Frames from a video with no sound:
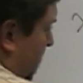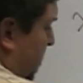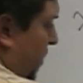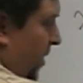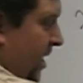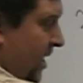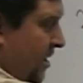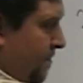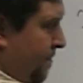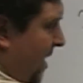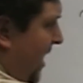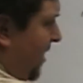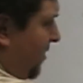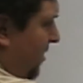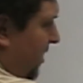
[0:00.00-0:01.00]
So when I
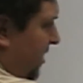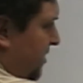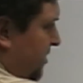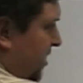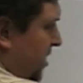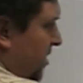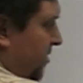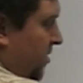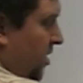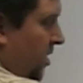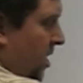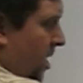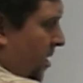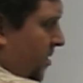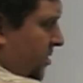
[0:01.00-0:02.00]
combine these, the
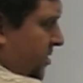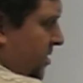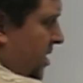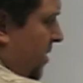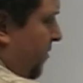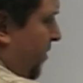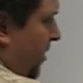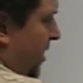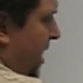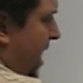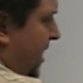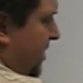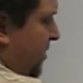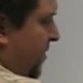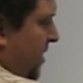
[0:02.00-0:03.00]
larger number
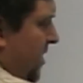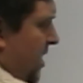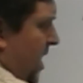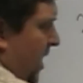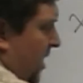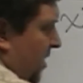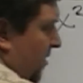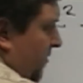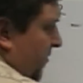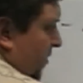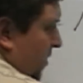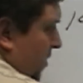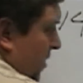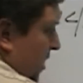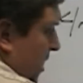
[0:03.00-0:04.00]
has to be negative.
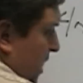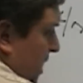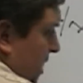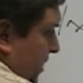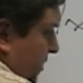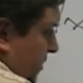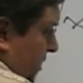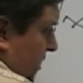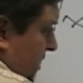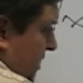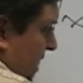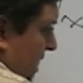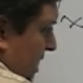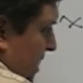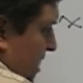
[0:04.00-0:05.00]
This is
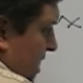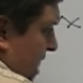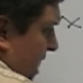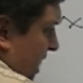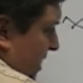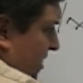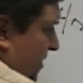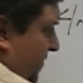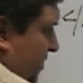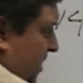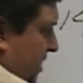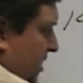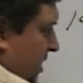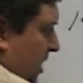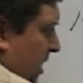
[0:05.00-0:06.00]
a negative
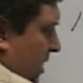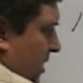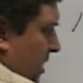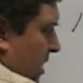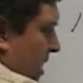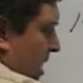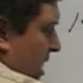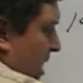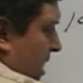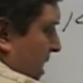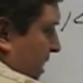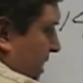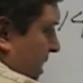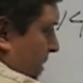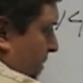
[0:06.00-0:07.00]
16
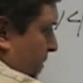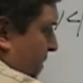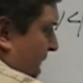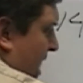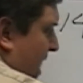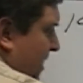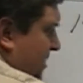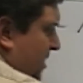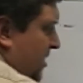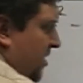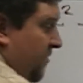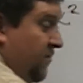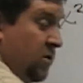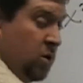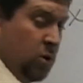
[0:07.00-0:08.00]
and a
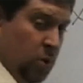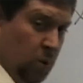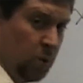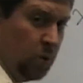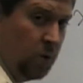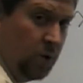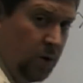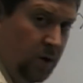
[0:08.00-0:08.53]
positive 2.